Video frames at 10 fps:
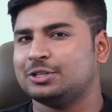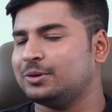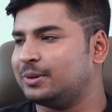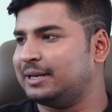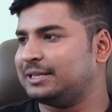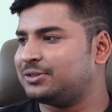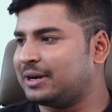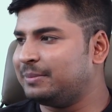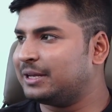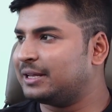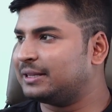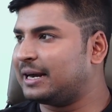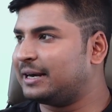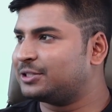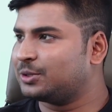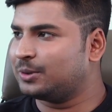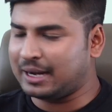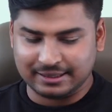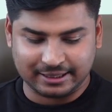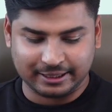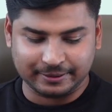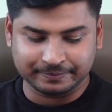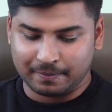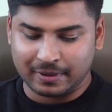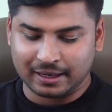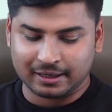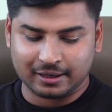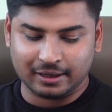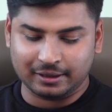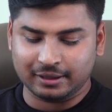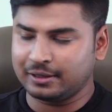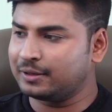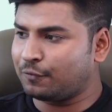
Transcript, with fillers: So let's try making that. So I'll say make it